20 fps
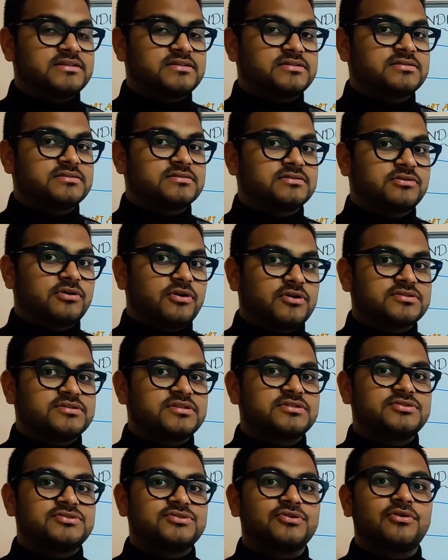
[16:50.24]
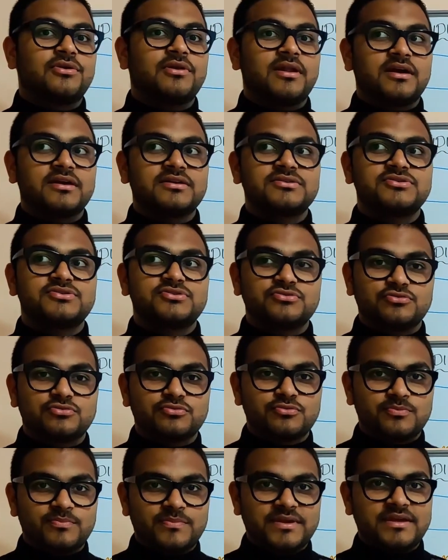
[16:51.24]
it causes your lungs
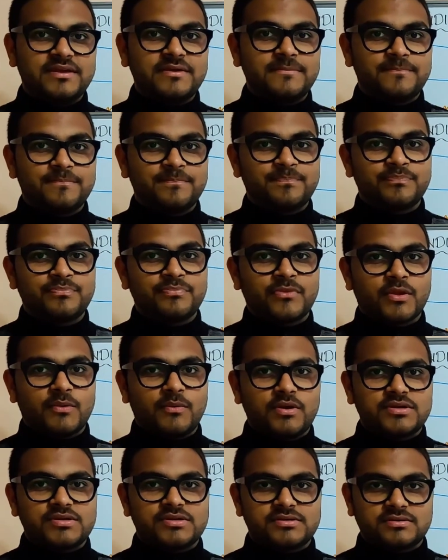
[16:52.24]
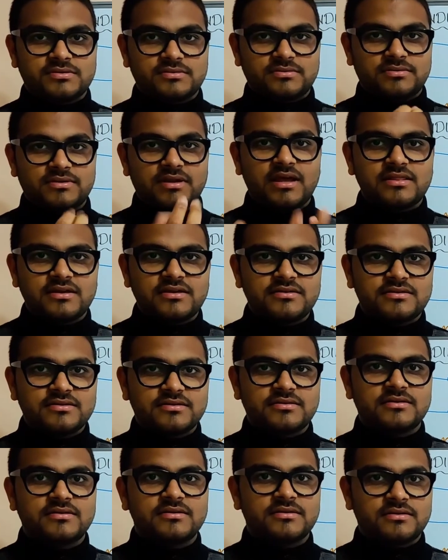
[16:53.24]
to be
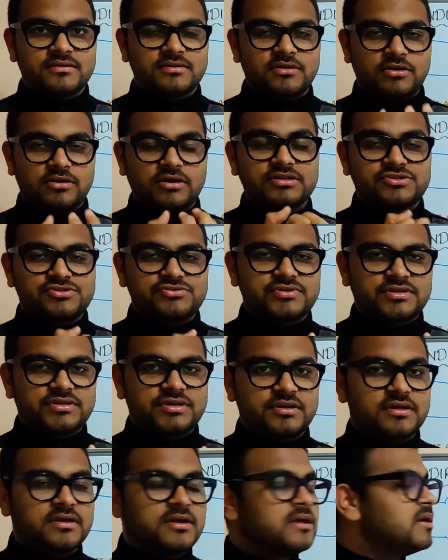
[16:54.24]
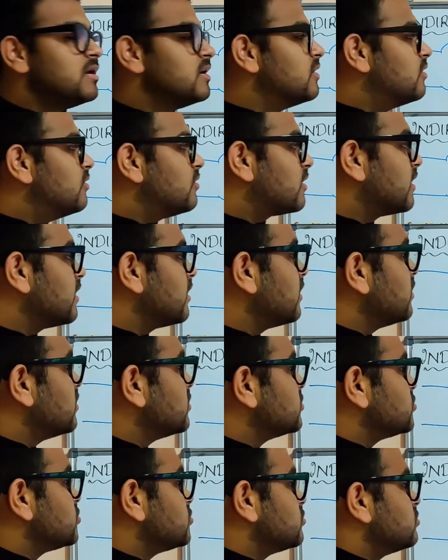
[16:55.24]
dilated or constricted. Okay,
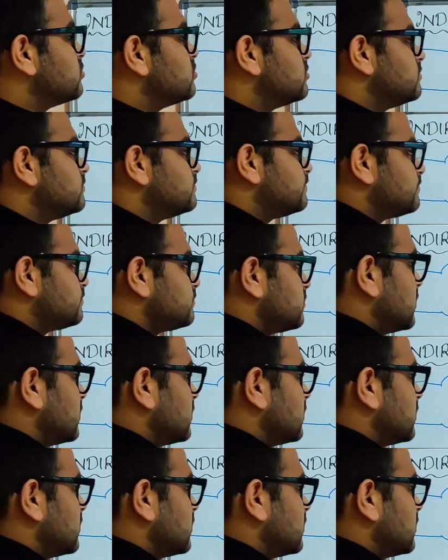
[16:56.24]
so